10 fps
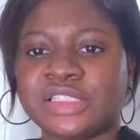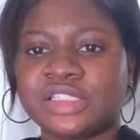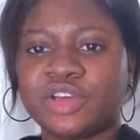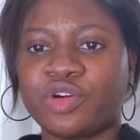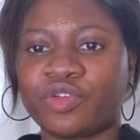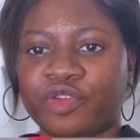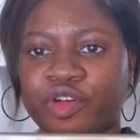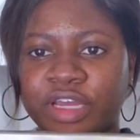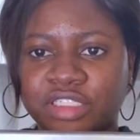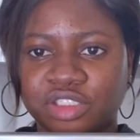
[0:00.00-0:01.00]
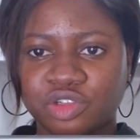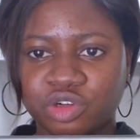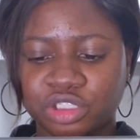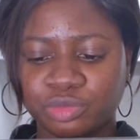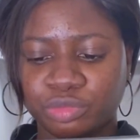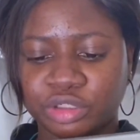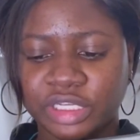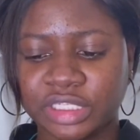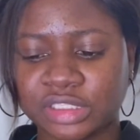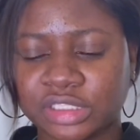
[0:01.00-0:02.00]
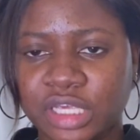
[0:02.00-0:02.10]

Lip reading: is the okra and the scotch bonnet